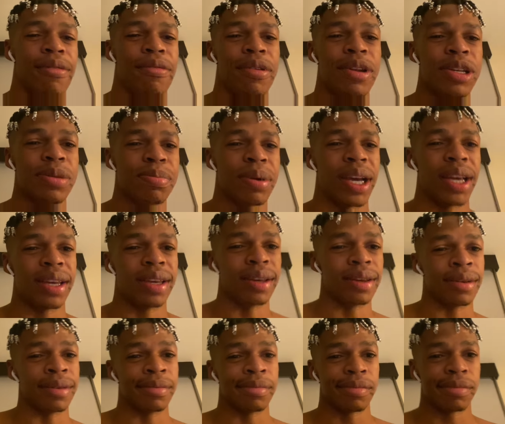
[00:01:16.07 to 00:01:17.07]
finish
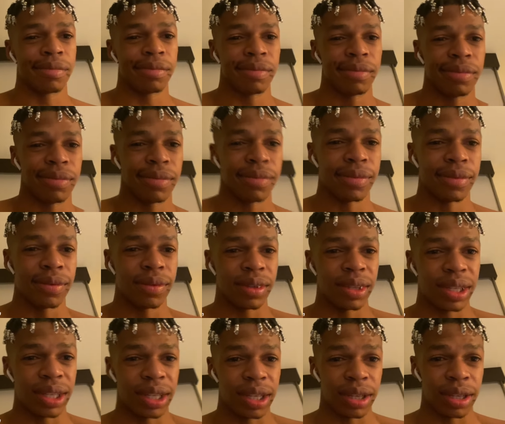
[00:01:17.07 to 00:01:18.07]
packing.
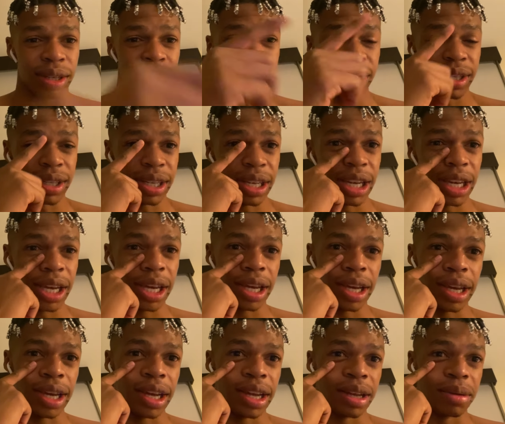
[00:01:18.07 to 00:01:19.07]
Because, yeah,
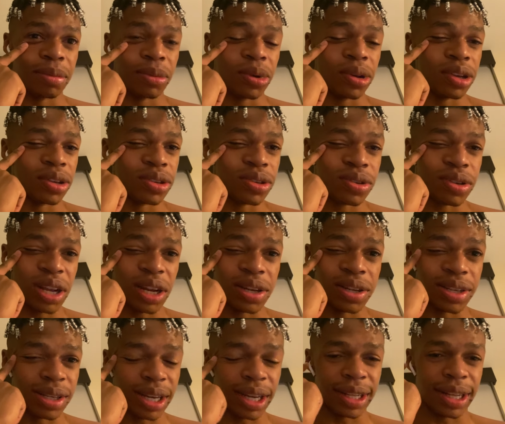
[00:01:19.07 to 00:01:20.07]
I'm going straight to
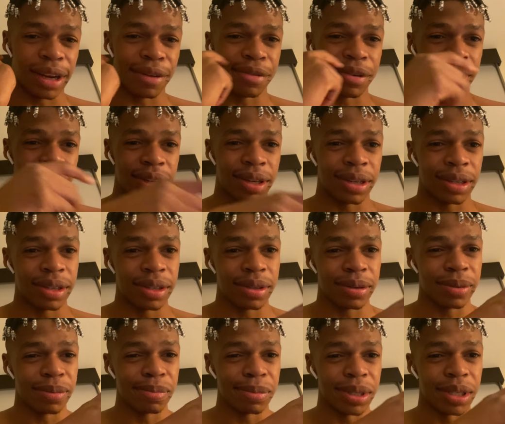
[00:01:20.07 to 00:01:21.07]
South Africa.
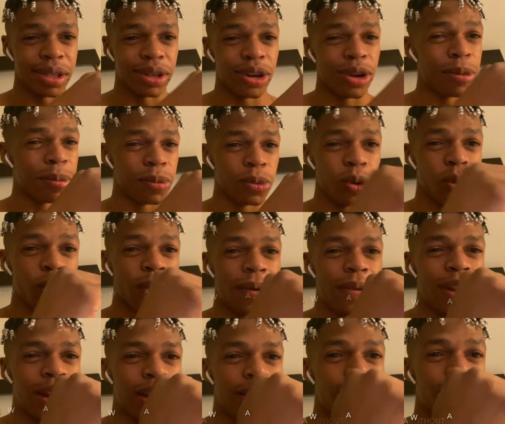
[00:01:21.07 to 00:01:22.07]
But no one
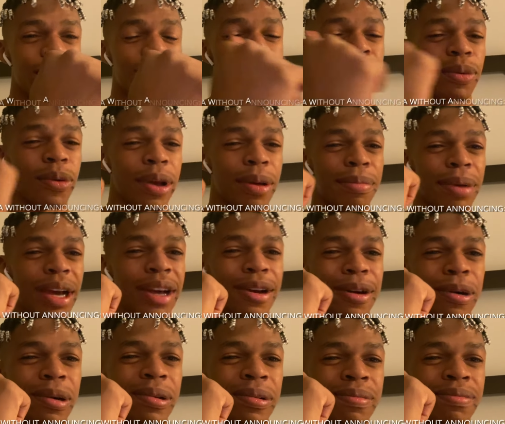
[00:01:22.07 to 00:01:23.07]
really knows I'm going back
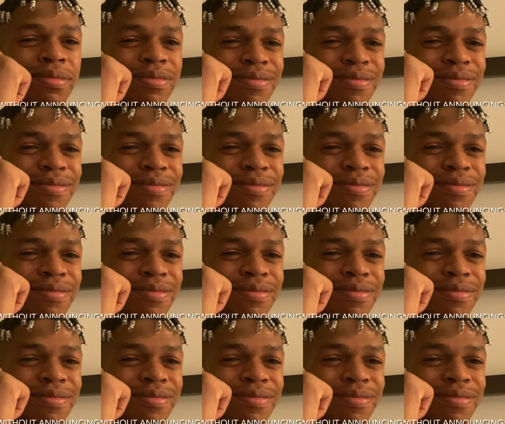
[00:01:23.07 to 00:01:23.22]
home.